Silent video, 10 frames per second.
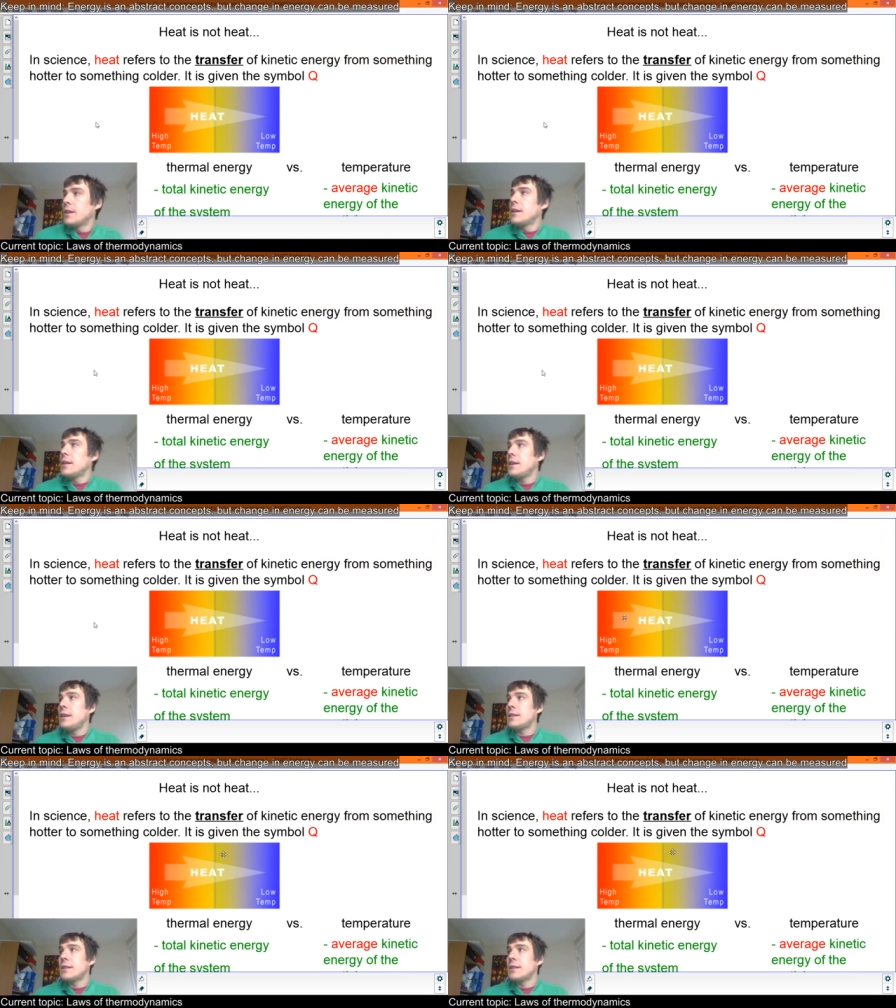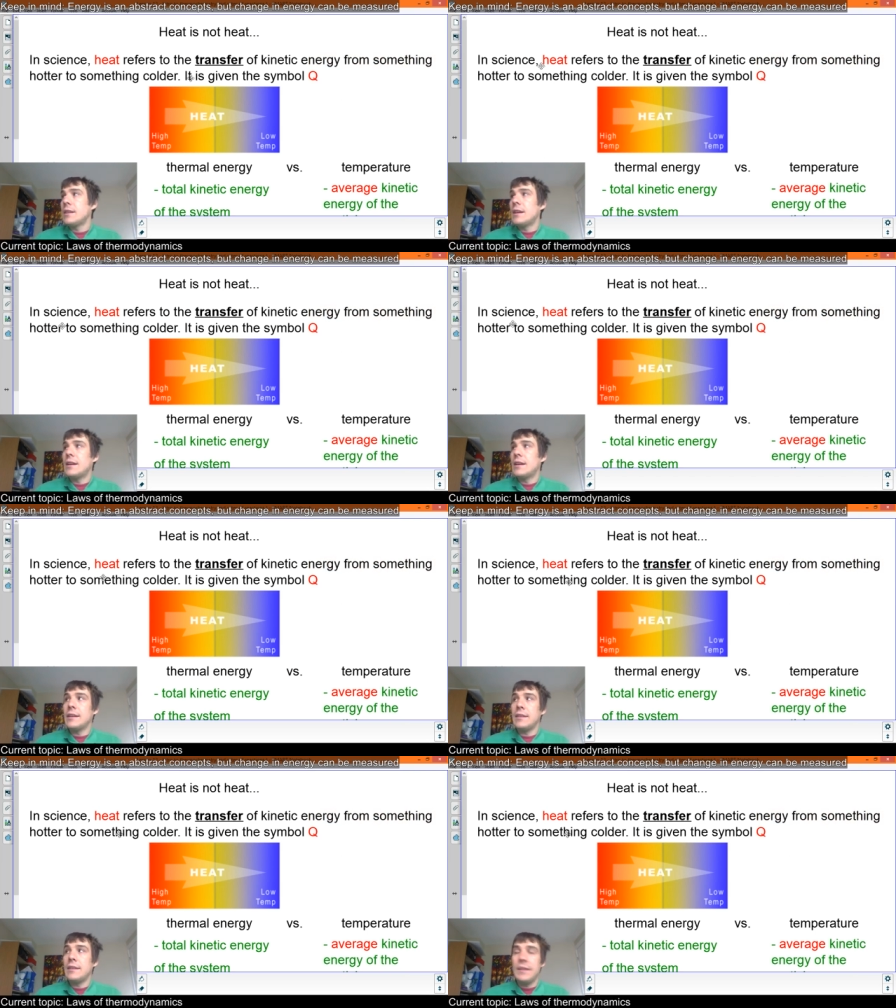heat,
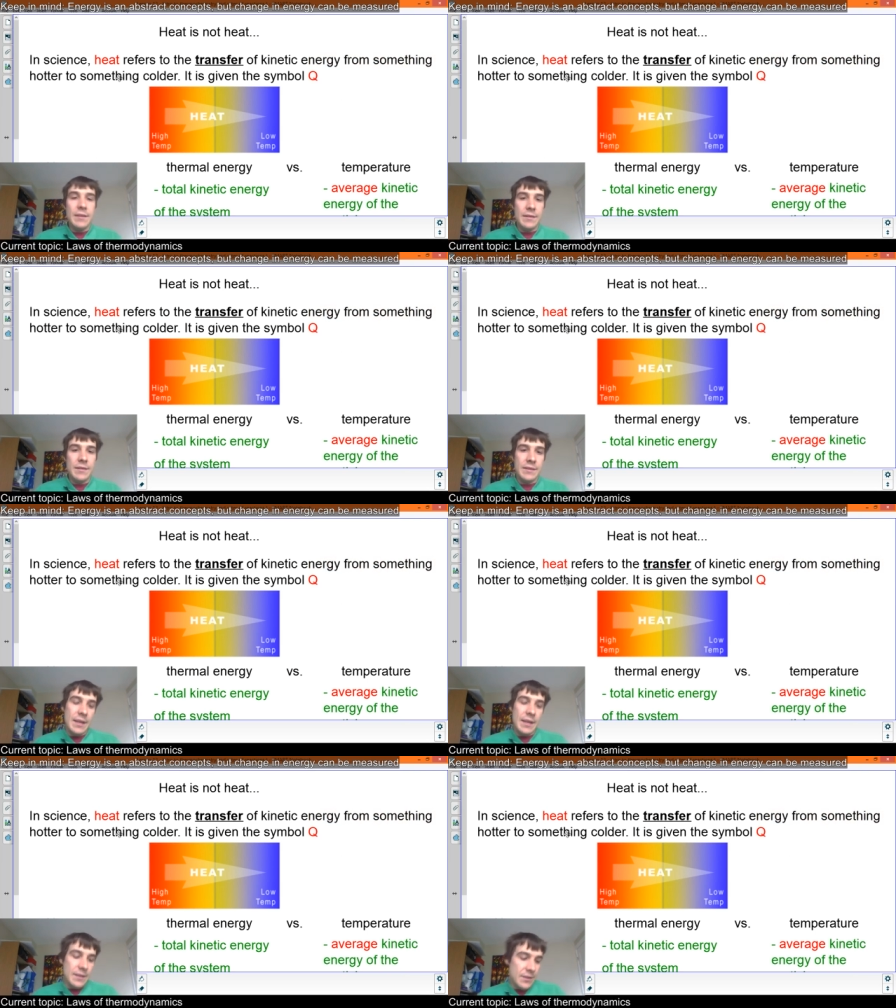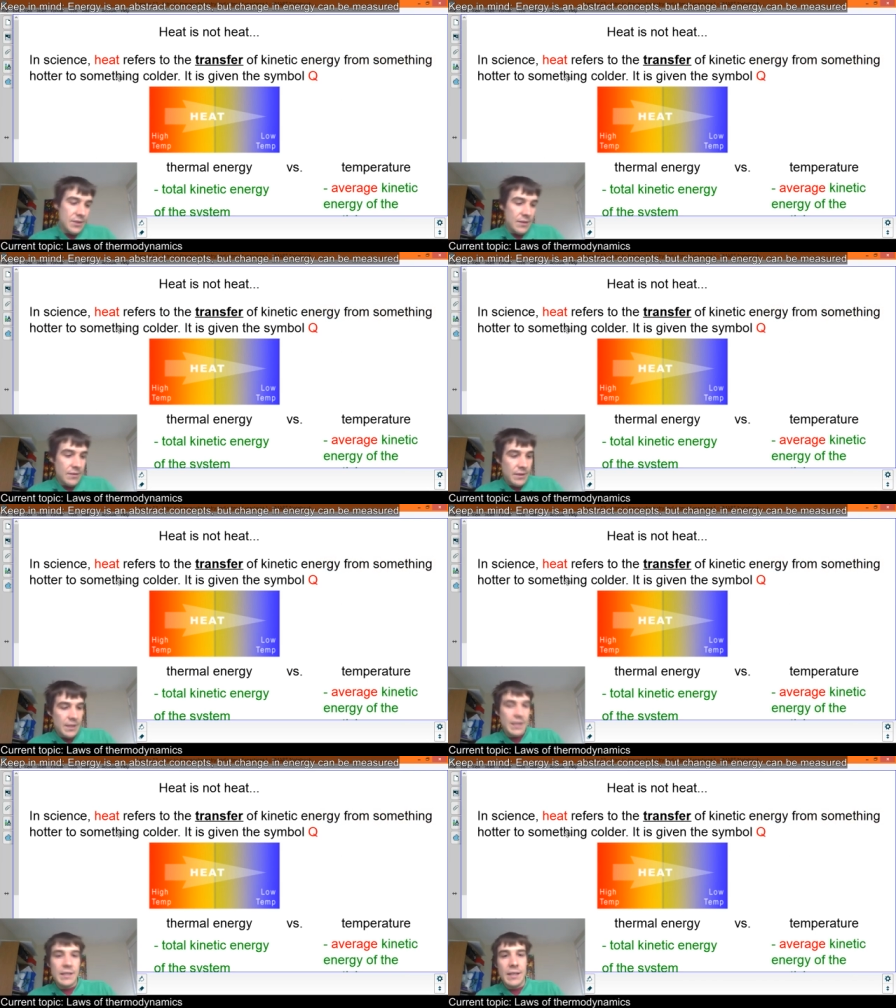in science in general,
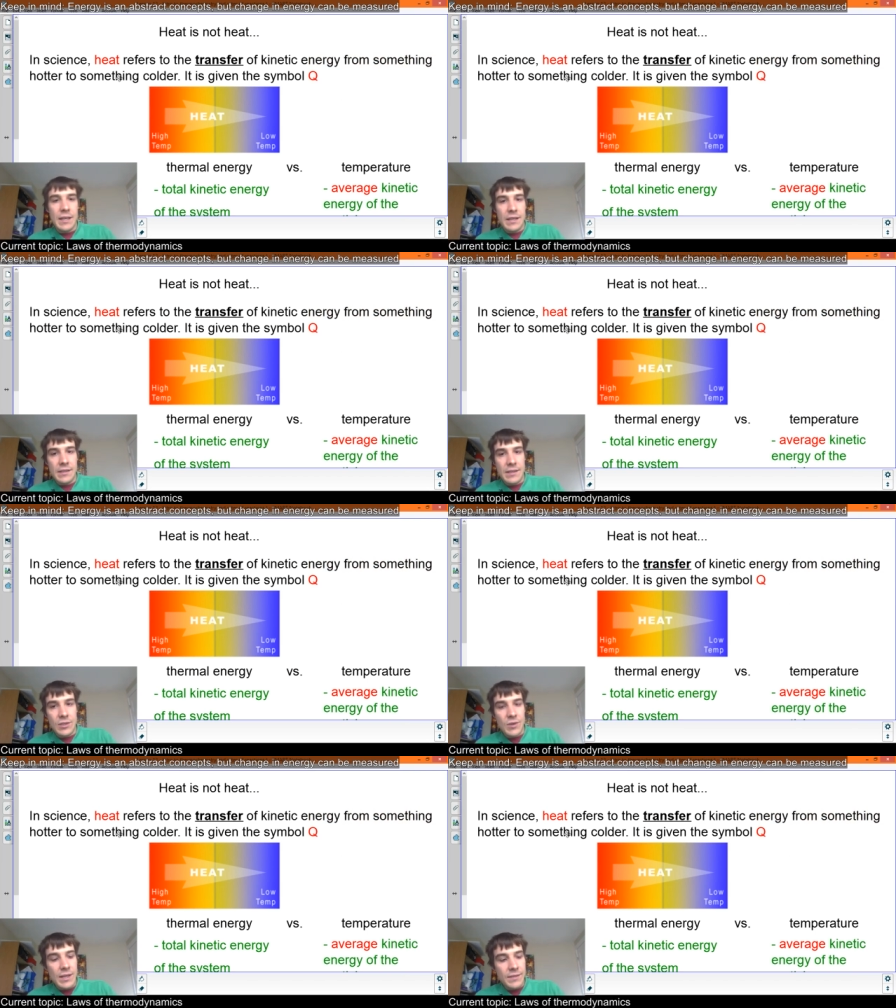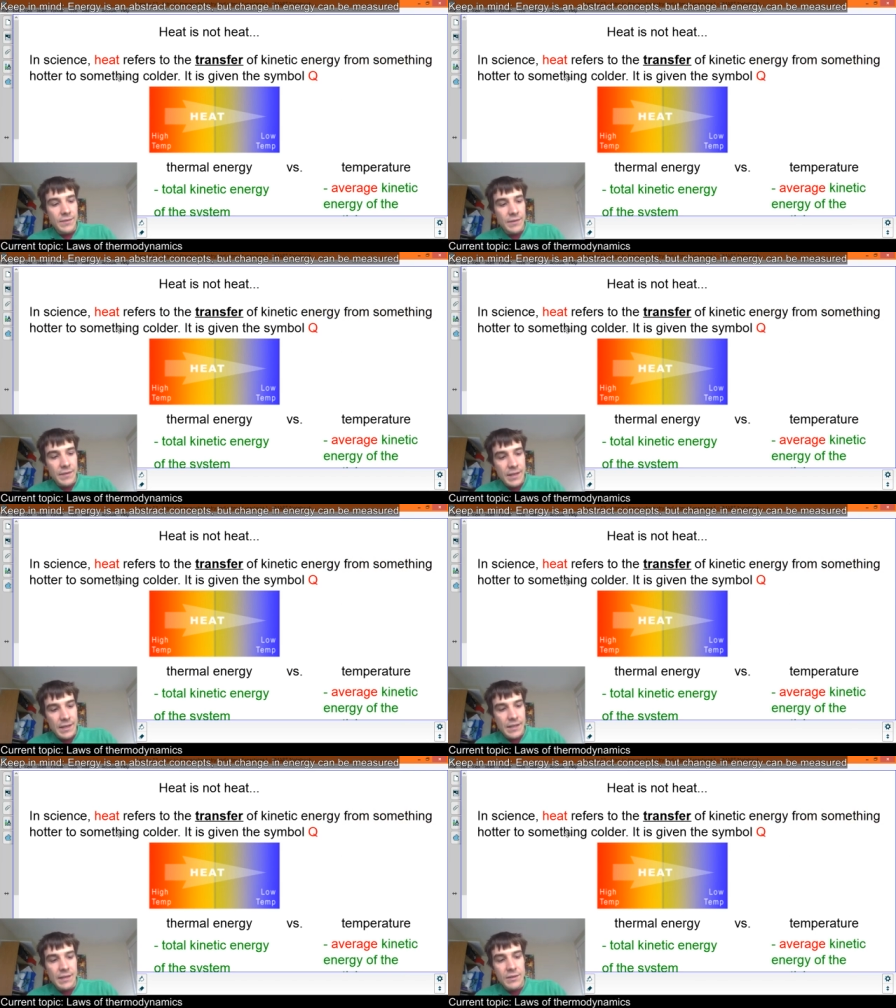heat is the transfer of
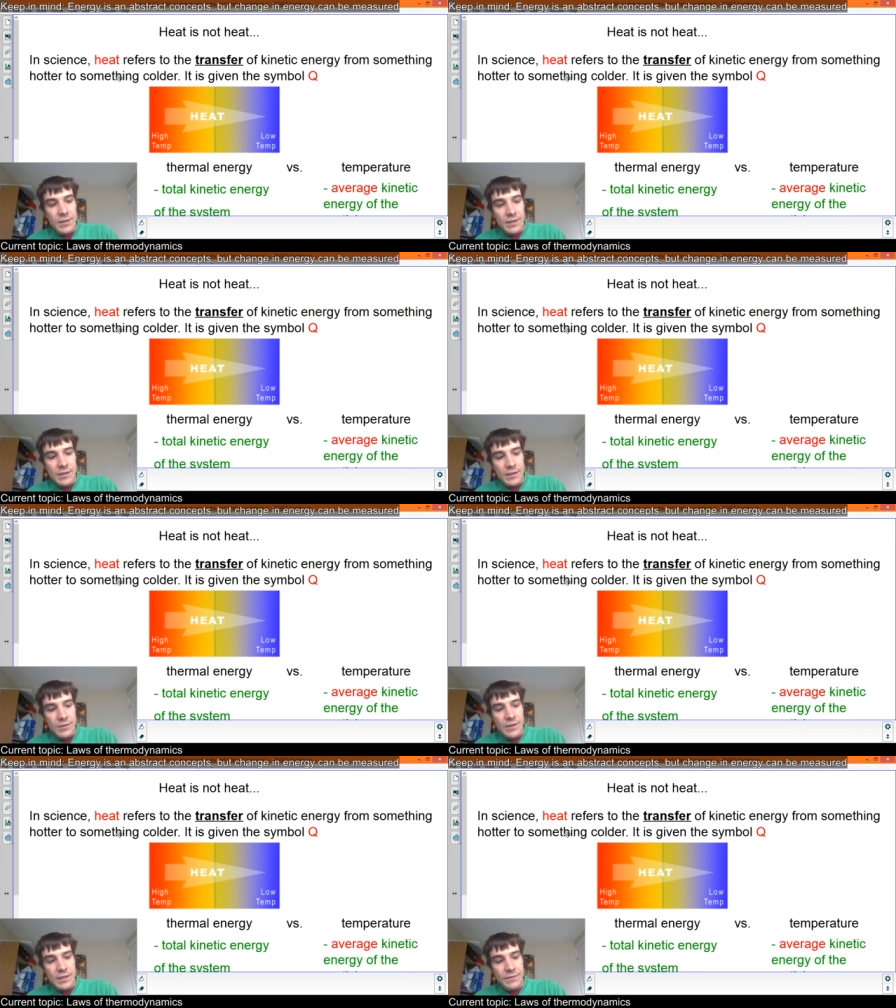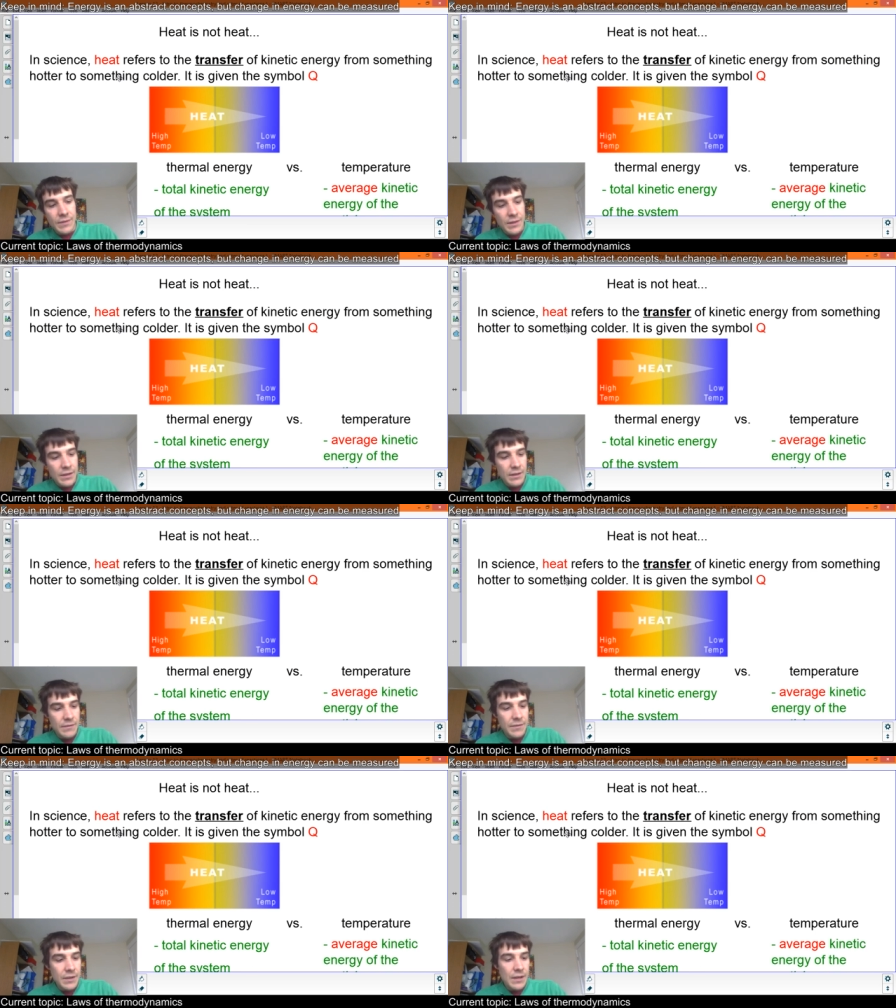kinetic energy, is the transfer
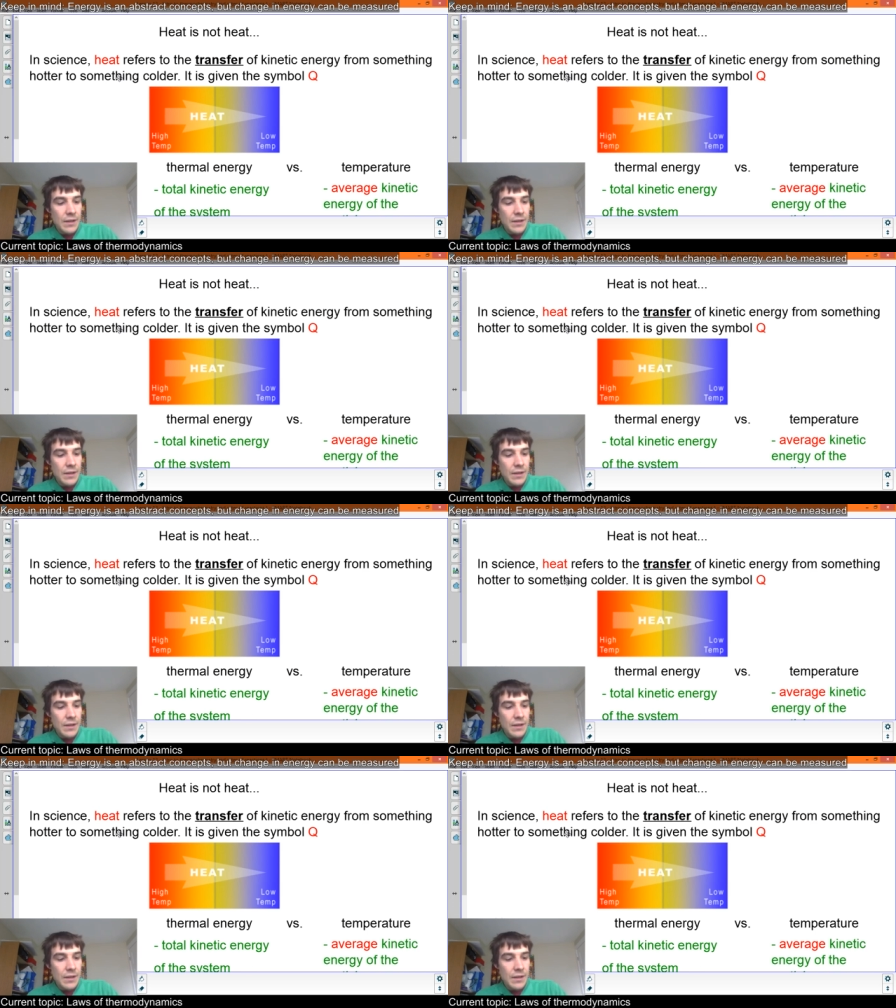of